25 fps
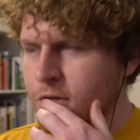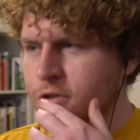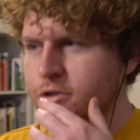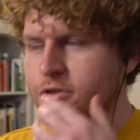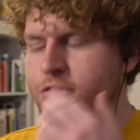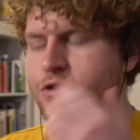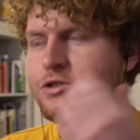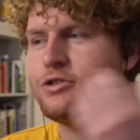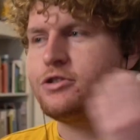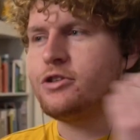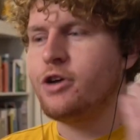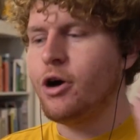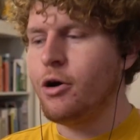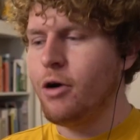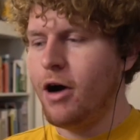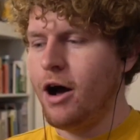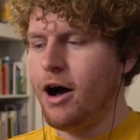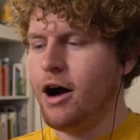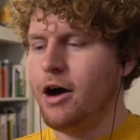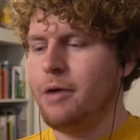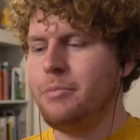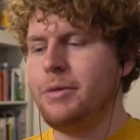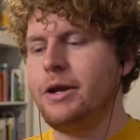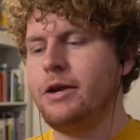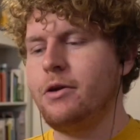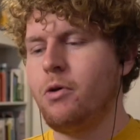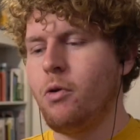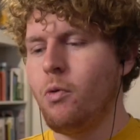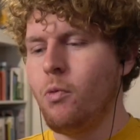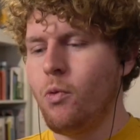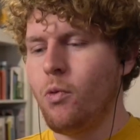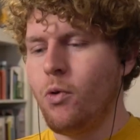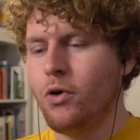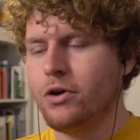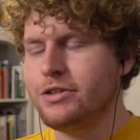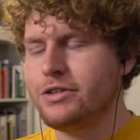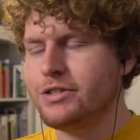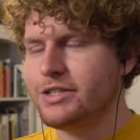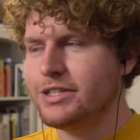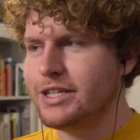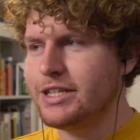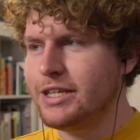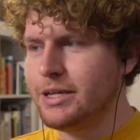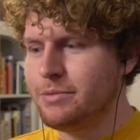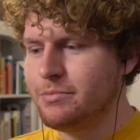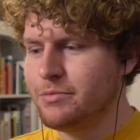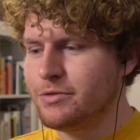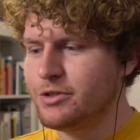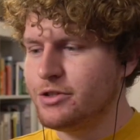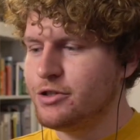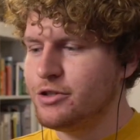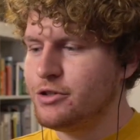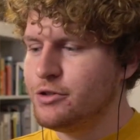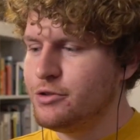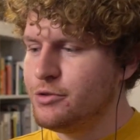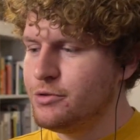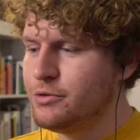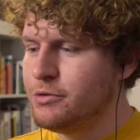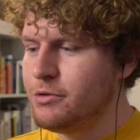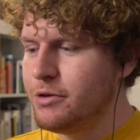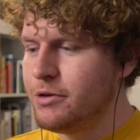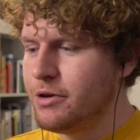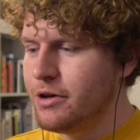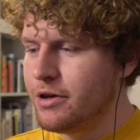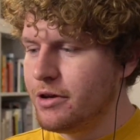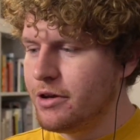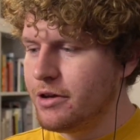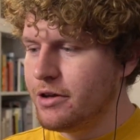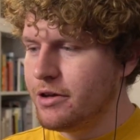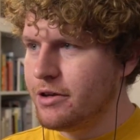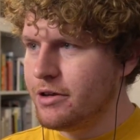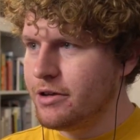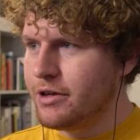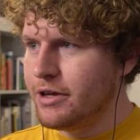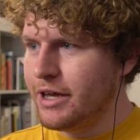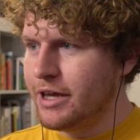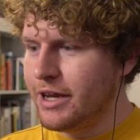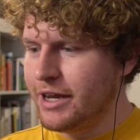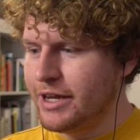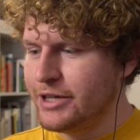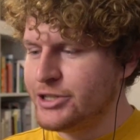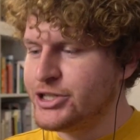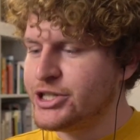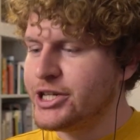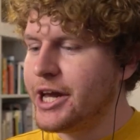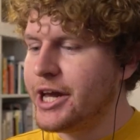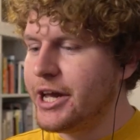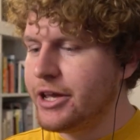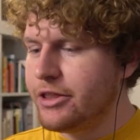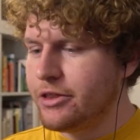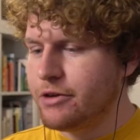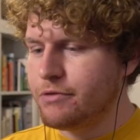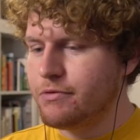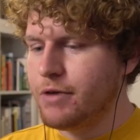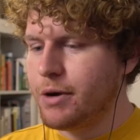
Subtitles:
So Armin wants him to initiate the